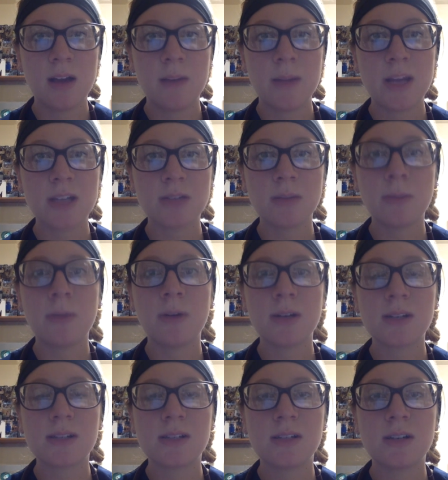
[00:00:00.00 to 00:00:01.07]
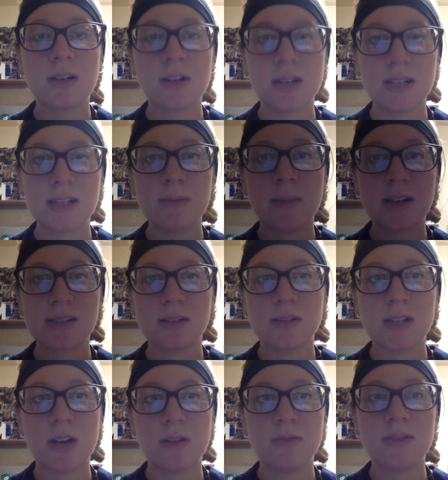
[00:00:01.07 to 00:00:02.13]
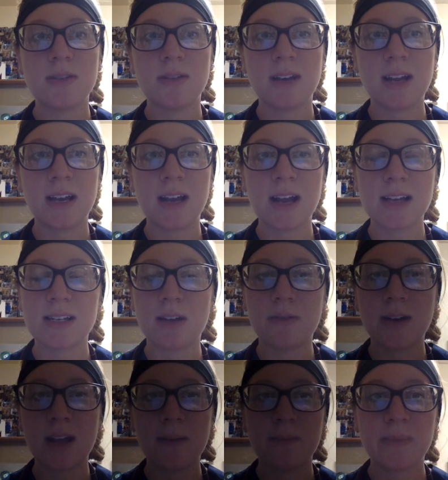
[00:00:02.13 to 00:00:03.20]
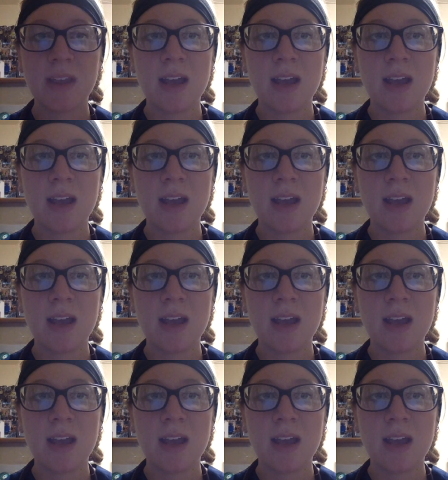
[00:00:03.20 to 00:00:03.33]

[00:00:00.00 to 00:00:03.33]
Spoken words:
Patient reports decrease in muscle tone due to inactivity.